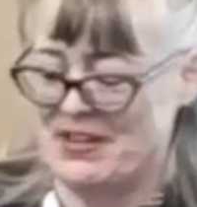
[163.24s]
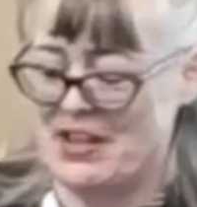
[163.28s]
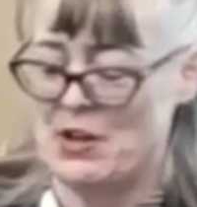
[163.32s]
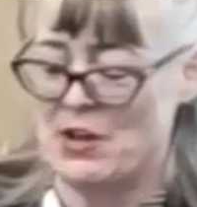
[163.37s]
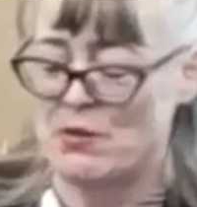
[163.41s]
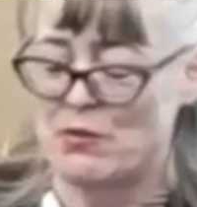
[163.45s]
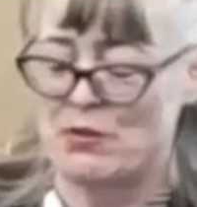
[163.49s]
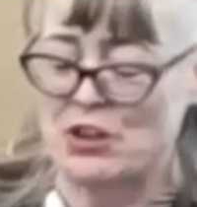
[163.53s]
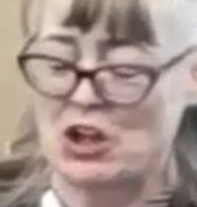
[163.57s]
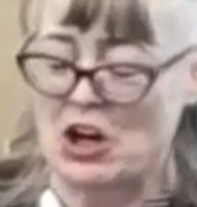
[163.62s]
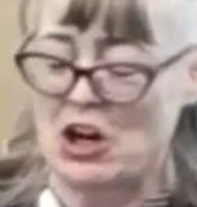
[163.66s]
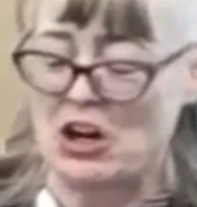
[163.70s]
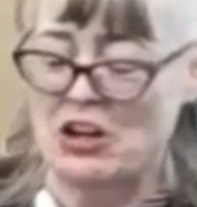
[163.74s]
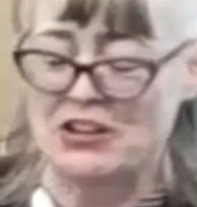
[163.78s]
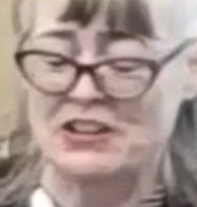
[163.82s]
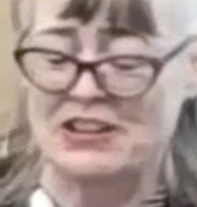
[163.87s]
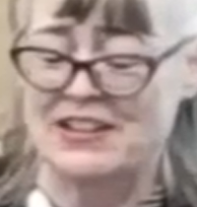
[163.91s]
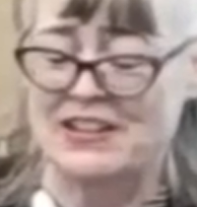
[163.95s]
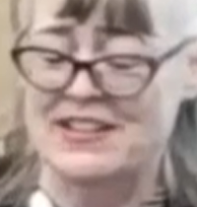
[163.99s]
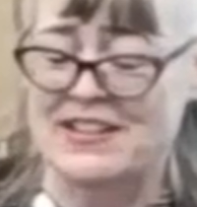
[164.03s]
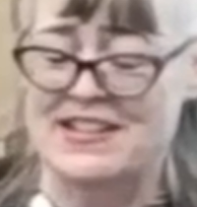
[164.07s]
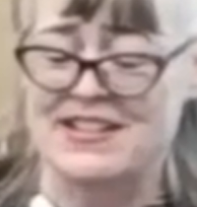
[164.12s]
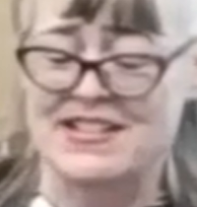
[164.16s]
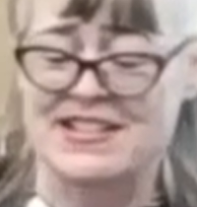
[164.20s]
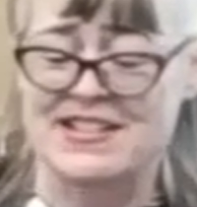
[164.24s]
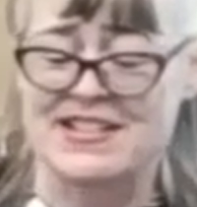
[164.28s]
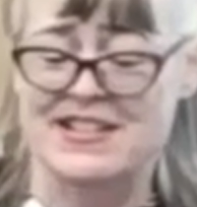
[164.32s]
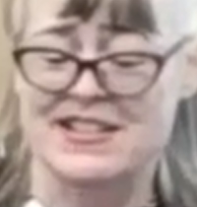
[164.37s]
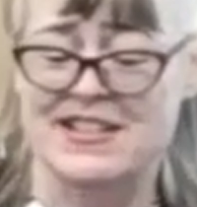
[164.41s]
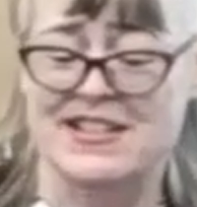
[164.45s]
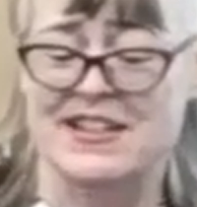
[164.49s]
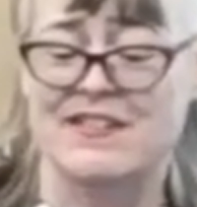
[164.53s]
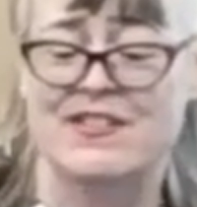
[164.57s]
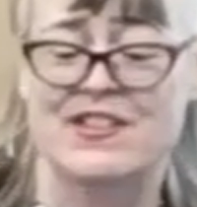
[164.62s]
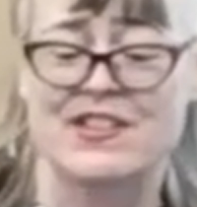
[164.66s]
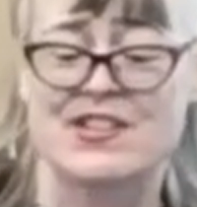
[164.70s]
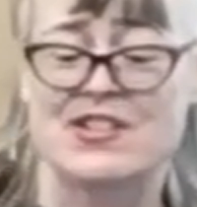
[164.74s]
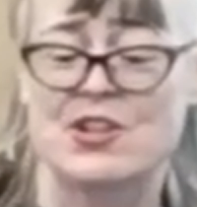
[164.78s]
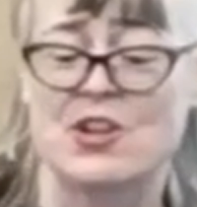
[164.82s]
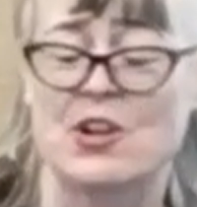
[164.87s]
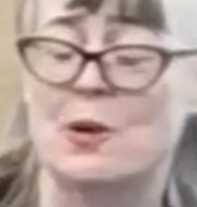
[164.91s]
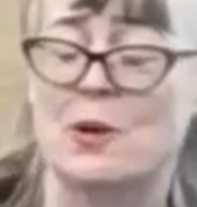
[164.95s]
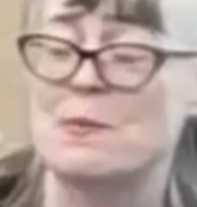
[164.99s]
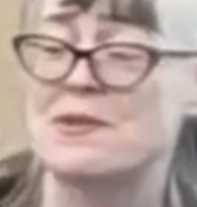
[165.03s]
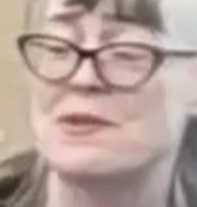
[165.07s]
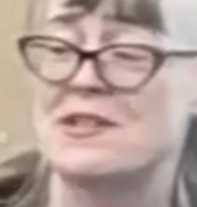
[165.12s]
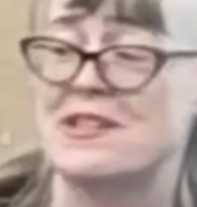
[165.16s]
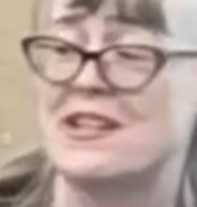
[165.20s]
Regardless of the
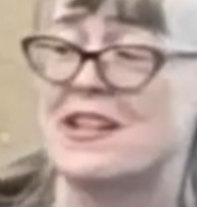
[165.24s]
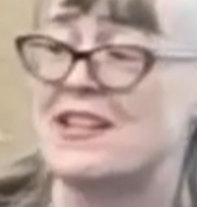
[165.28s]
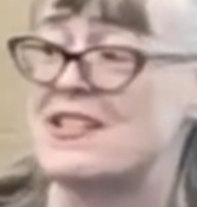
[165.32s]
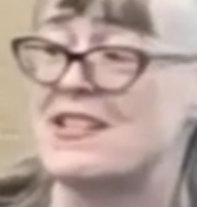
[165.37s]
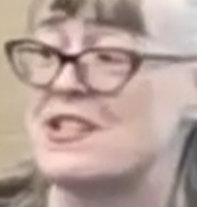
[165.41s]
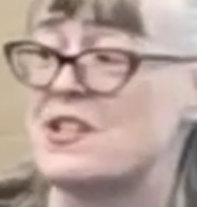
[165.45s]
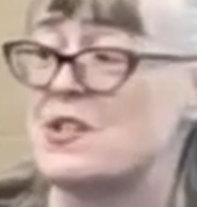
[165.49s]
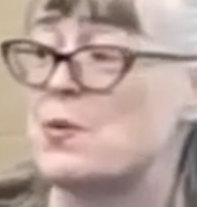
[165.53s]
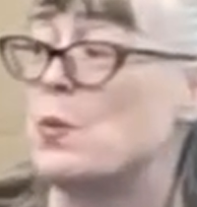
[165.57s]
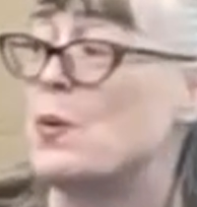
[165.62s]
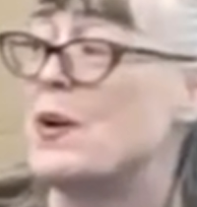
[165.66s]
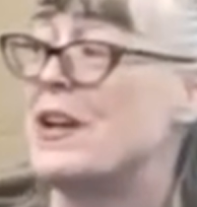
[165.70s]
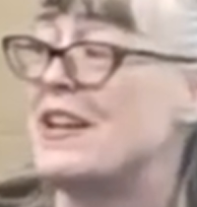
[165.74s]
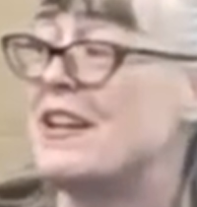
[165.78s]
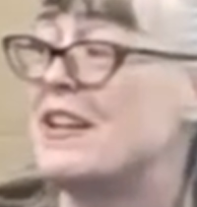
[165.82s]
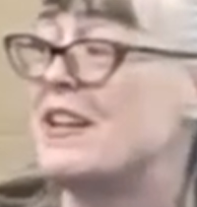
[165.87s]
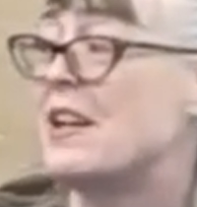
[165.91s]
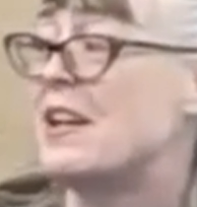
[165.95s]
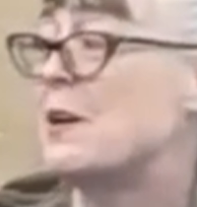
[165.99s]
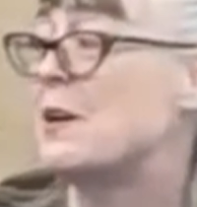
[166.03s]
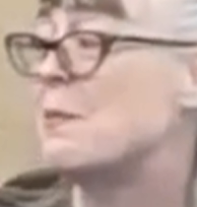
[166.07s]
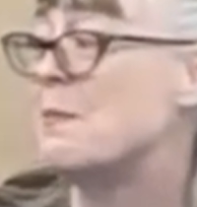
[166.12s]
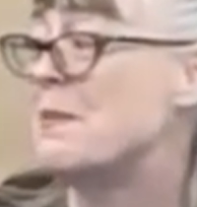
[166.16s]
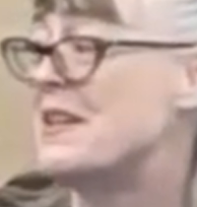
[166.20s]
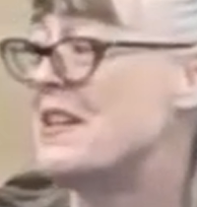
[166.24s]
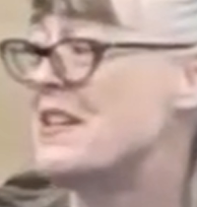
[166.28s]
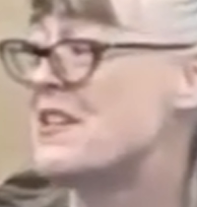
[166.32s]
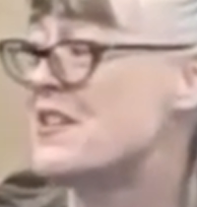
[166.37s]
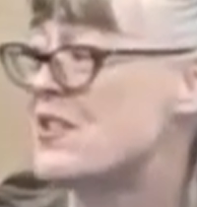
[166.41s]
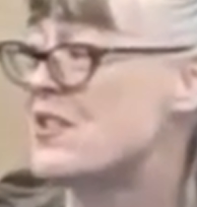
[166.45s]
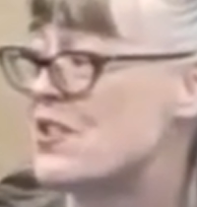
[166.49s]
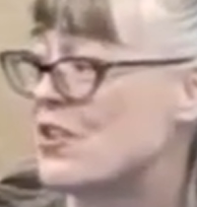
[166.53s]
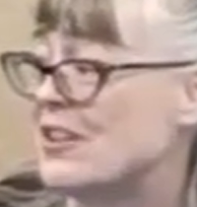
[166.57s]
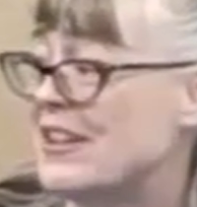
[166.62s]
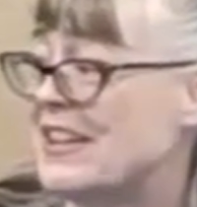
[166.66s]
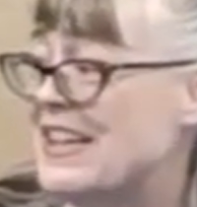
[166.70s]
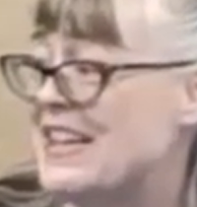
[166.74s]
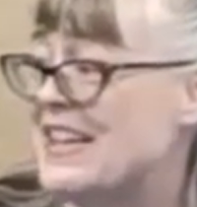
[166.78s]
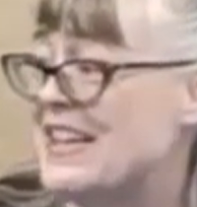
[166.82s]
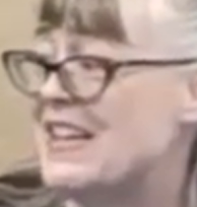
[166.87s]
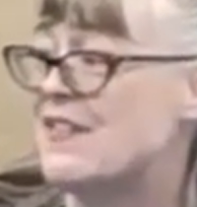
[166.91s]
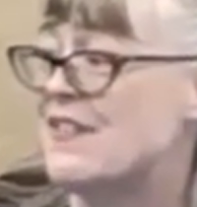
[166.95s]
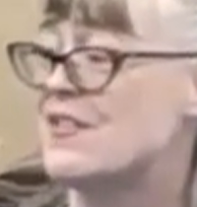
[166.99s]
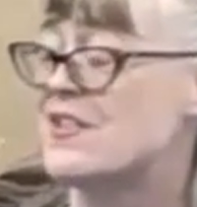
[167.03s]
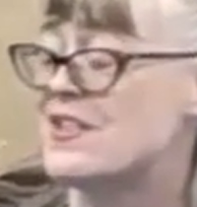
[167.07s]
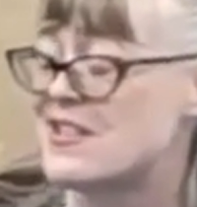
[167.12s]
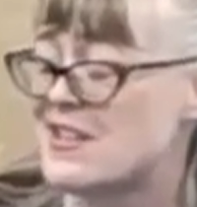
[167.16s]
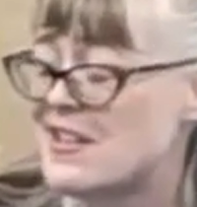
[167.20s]
circumstances, when a minister
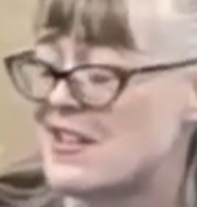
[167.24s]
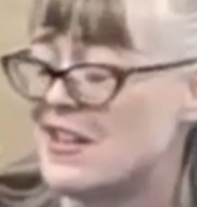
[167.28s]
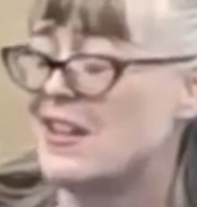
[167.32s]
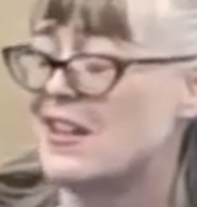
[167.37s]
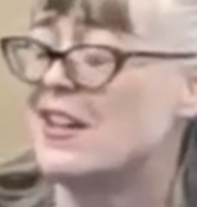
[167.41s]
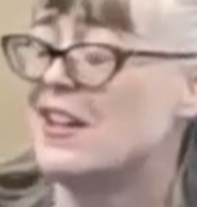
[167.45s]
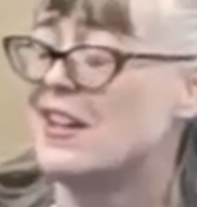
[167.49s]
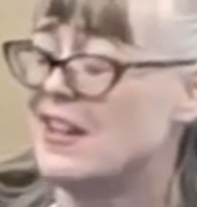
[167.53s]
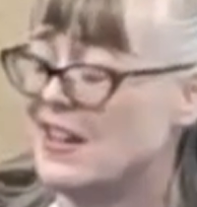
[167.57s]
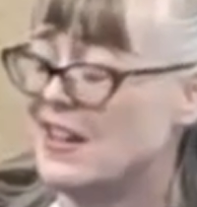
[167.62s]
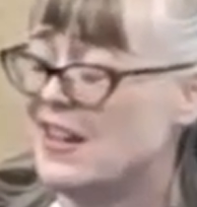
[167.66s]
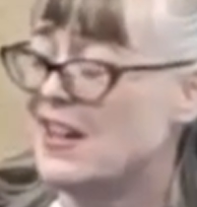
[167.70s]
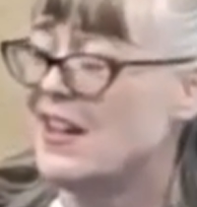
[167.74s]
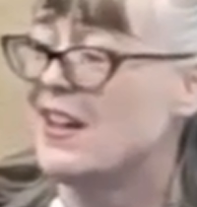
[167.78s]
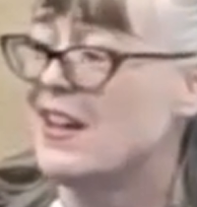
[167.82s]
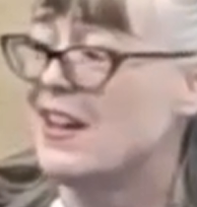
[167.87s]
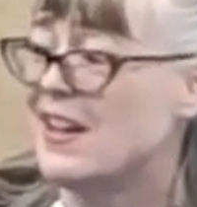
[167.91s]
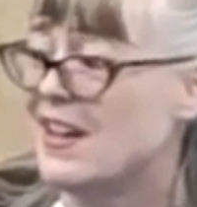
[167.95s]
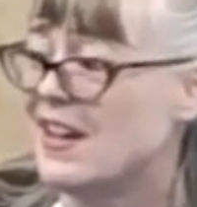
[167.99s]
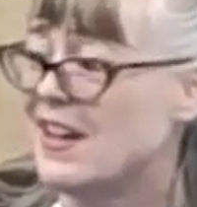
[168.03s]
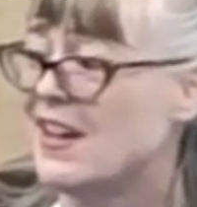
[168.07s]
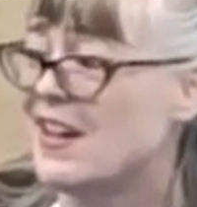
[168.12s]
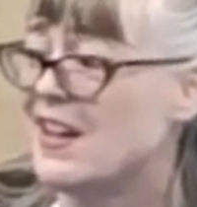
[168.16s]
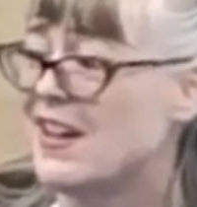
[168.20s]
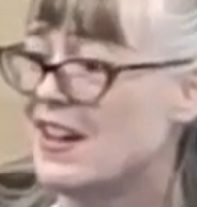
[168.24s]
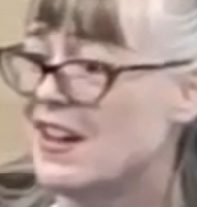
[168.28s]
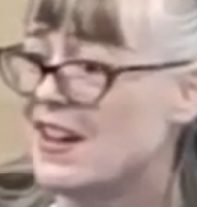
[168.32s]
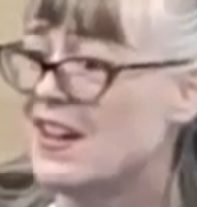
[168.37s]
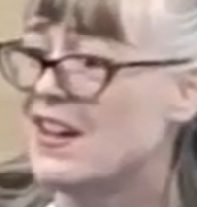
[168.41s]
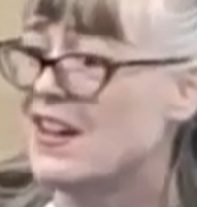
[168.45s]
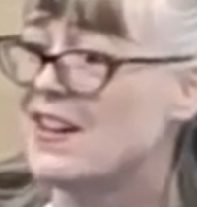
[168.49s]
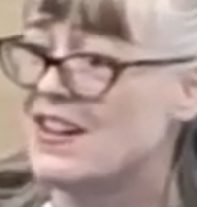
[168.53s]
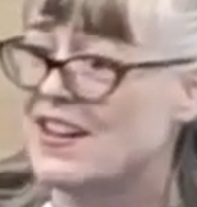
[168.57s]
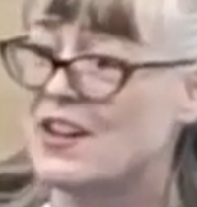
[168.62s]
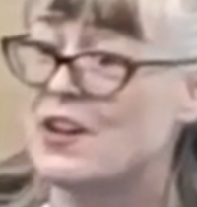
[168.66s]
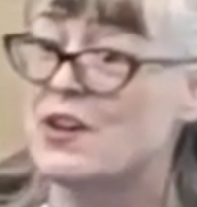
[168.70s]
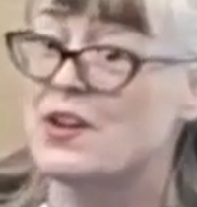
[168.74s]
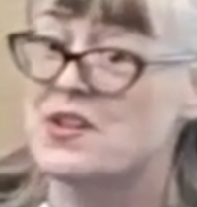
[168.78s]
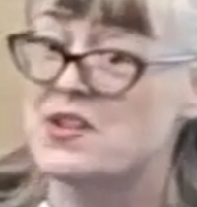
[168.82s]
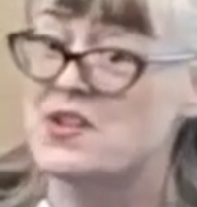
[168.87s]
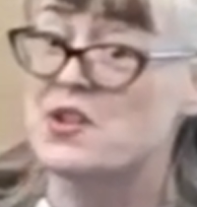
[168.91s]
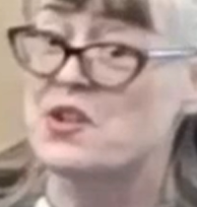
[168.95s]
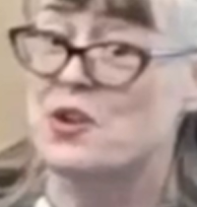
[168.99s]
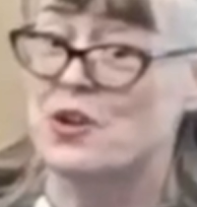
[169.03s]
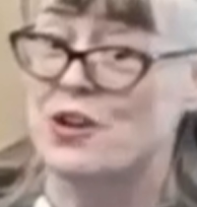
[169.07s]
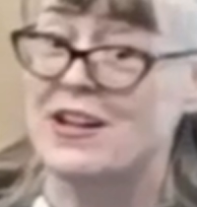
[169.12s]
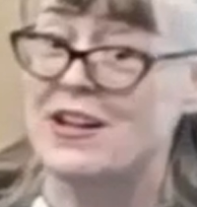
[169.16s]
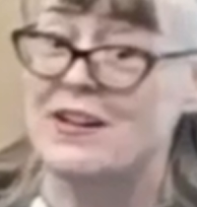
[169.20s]
leaves, there is
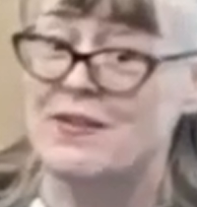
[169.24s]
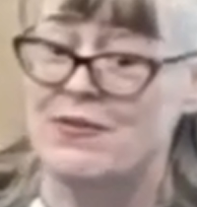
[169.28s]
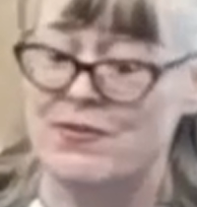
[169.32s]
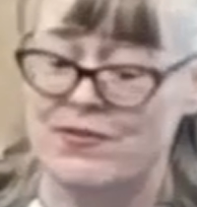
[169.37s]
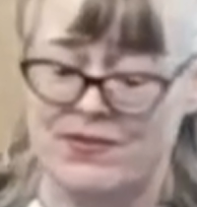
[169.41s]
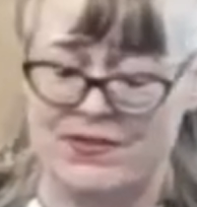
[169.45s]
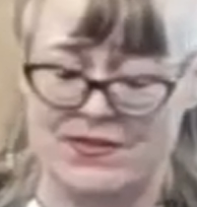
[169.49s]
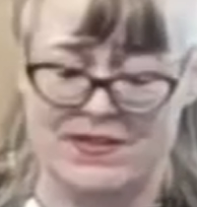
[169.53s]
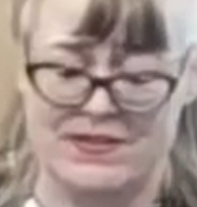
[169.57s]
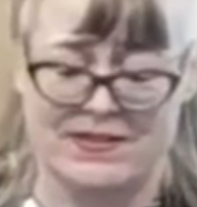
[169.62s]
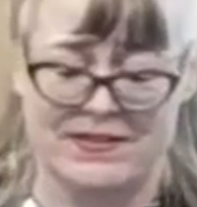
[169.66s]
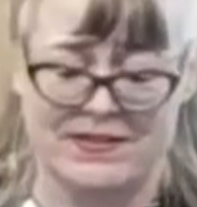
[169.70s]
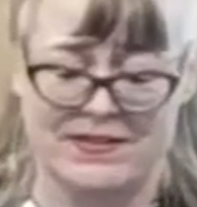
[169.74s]
grief.